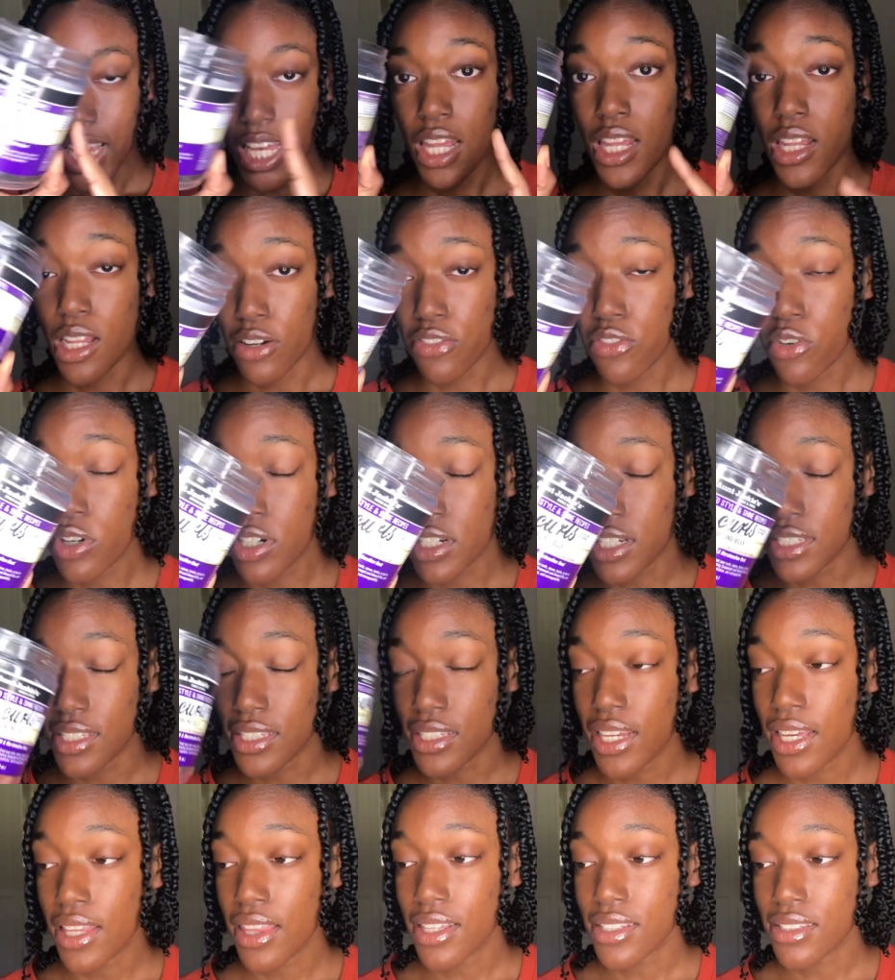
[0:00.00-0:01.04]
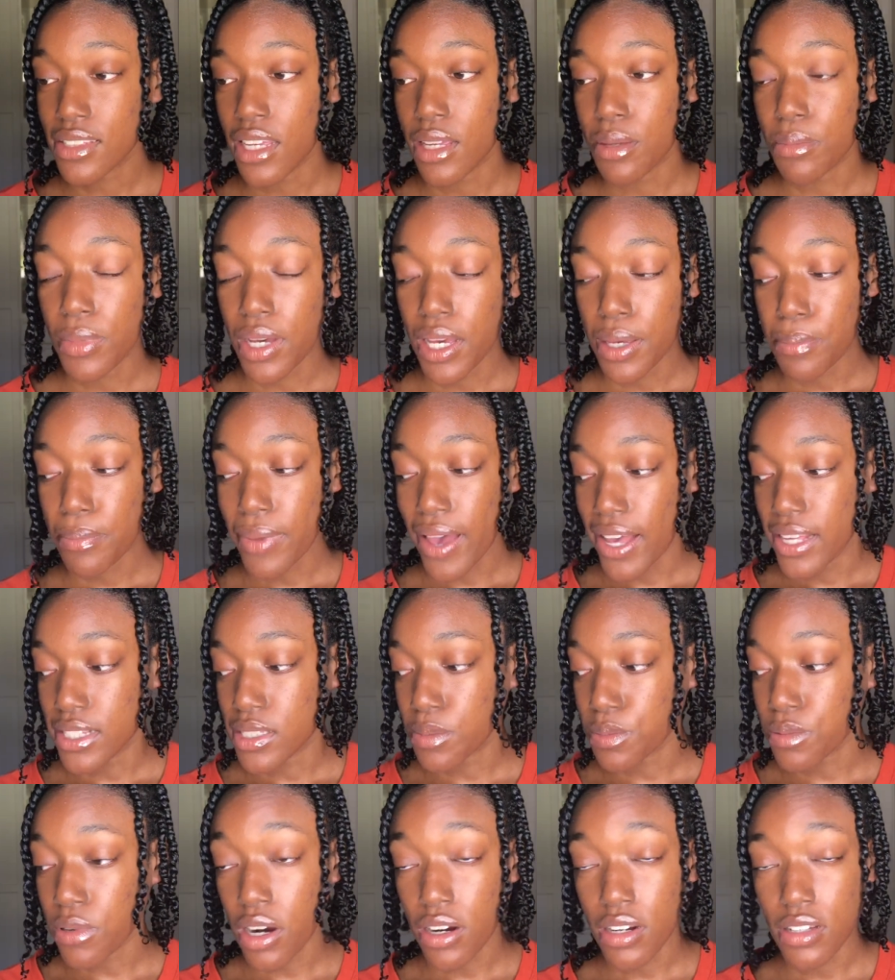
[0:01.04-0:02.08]
look forward to seeing this in my
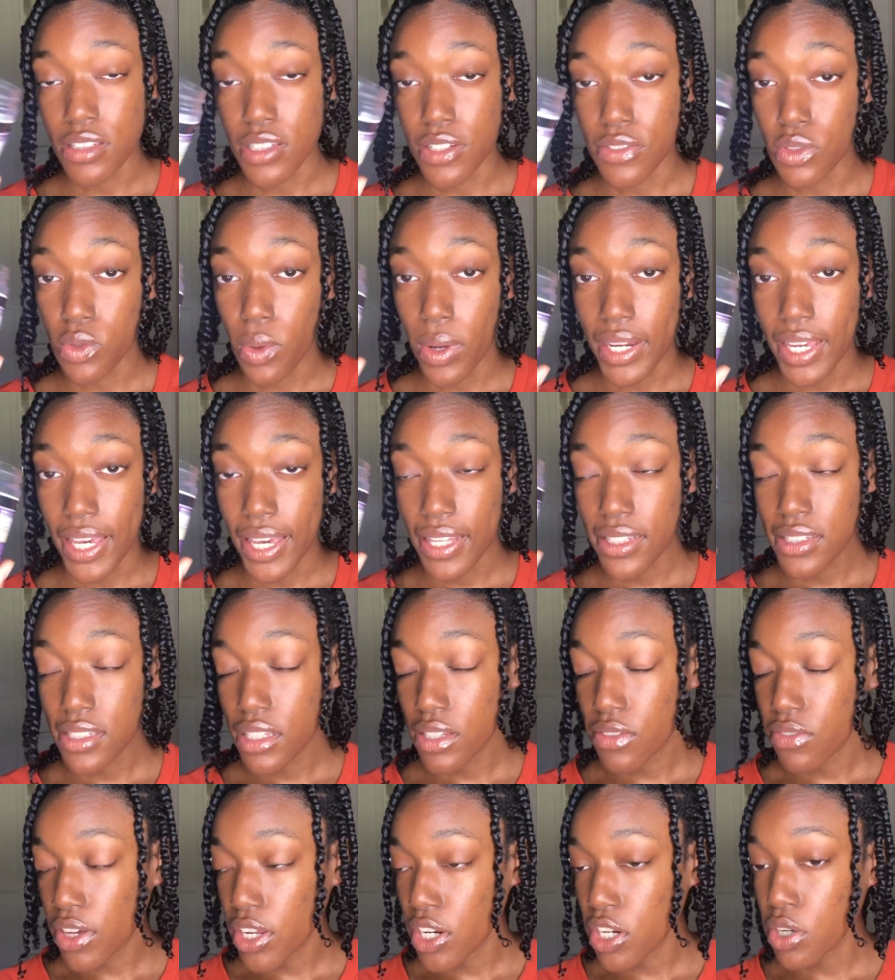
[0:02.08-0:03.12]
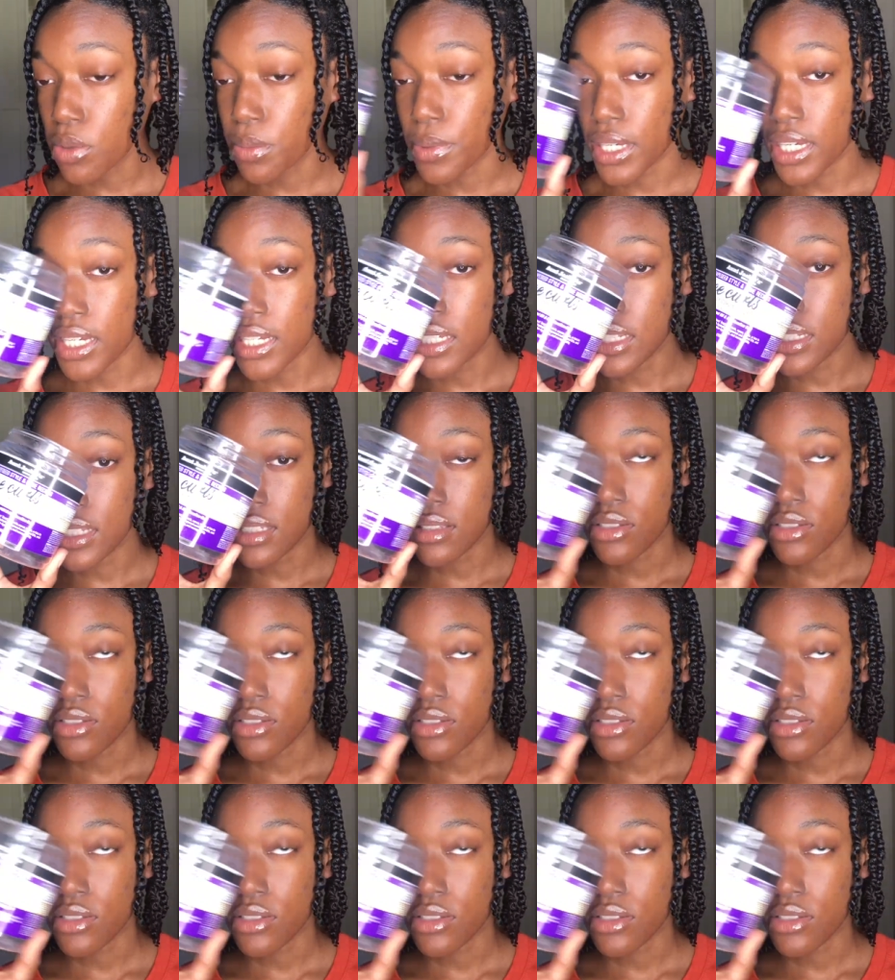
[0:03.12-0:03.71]
best products of 2018 video, because